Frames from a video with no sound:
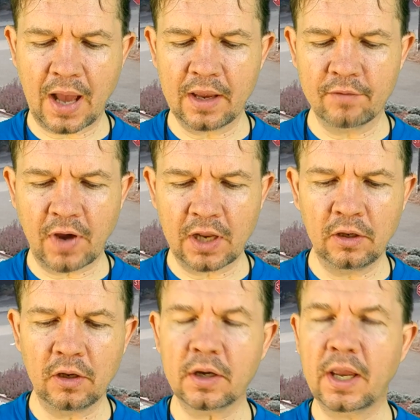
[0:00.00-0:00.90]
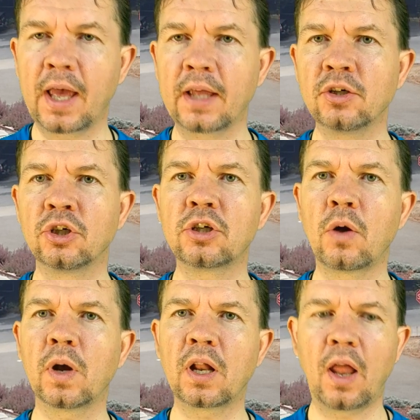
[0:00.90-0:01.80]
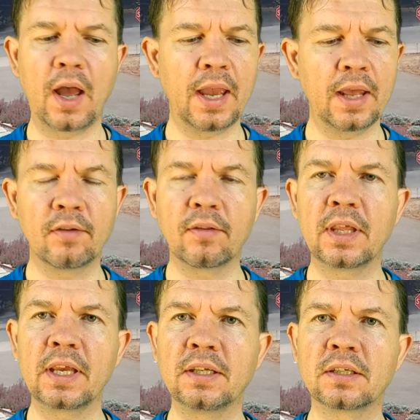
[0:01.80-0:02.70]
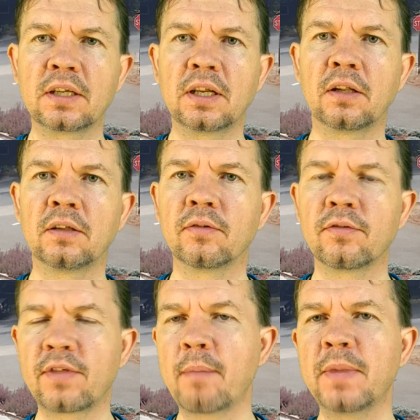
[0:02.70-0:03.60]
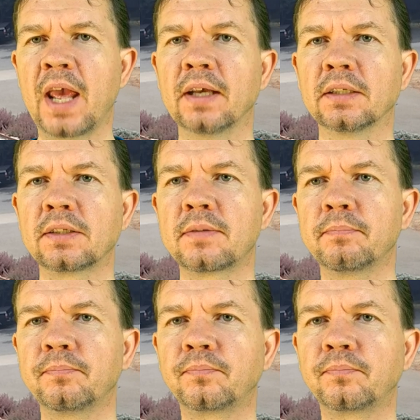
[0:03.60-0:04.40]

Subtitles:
if I look at and show a client these little thumbnails,